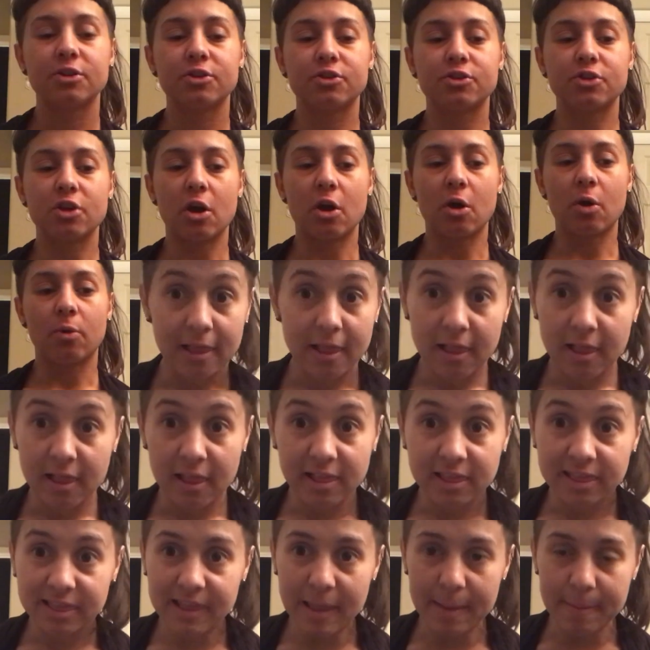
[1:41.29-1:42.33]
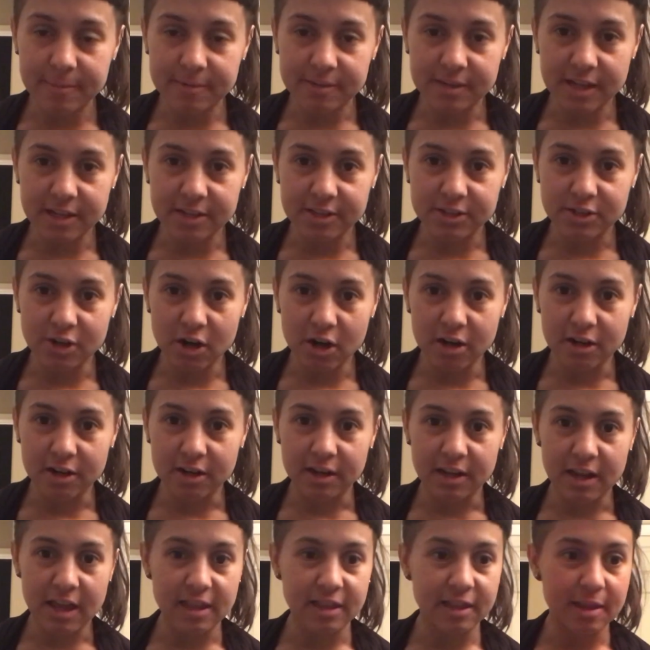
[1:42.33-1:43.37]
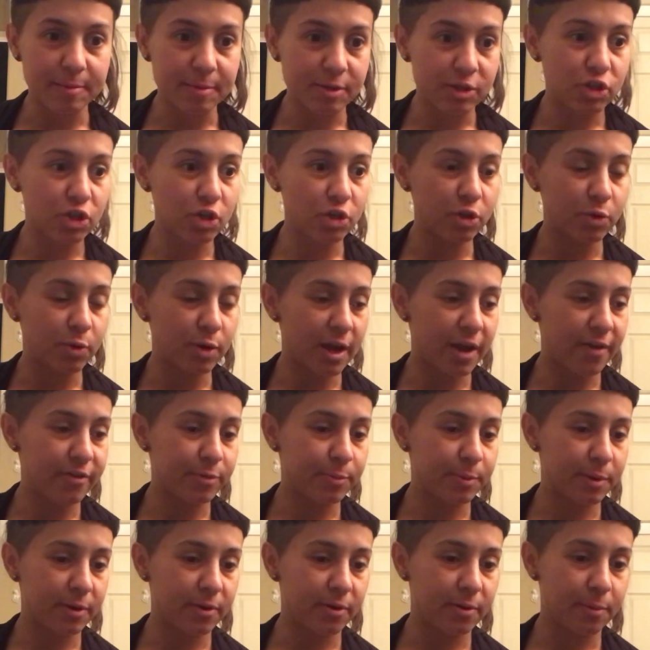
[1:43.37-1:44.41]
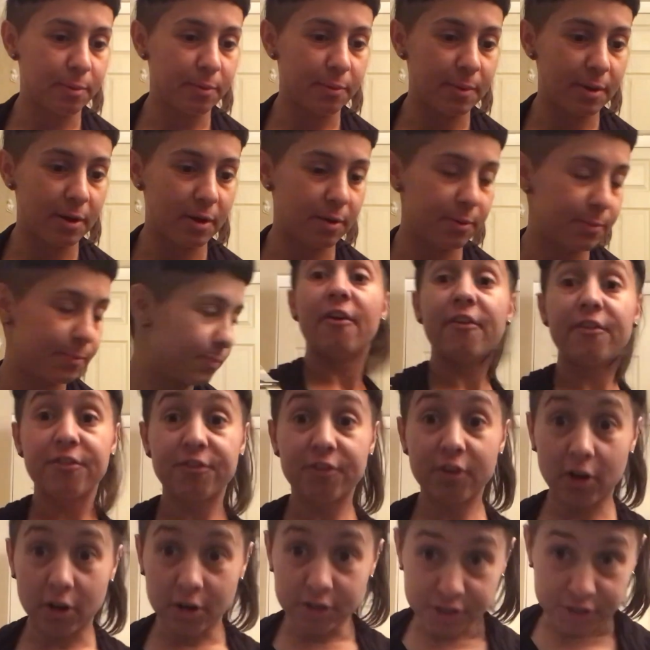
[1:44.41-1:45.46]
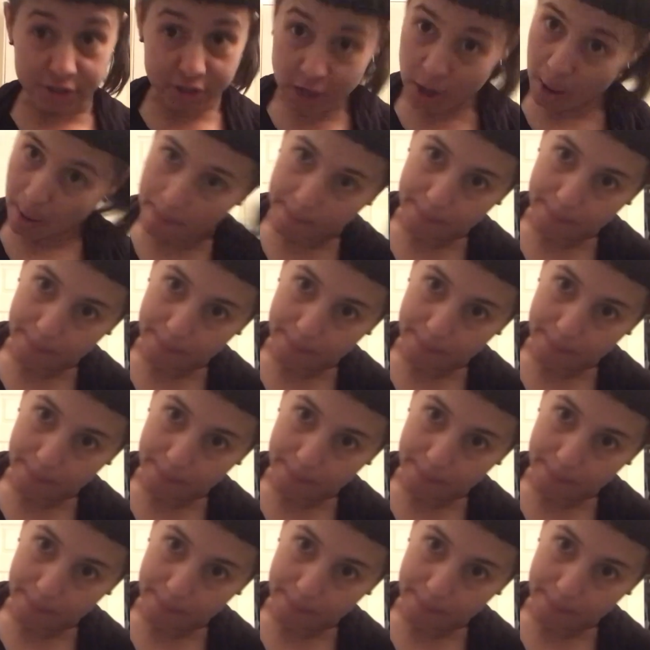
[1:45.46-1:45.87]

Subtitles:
So let's get started and let me show you what I have to prepare. First,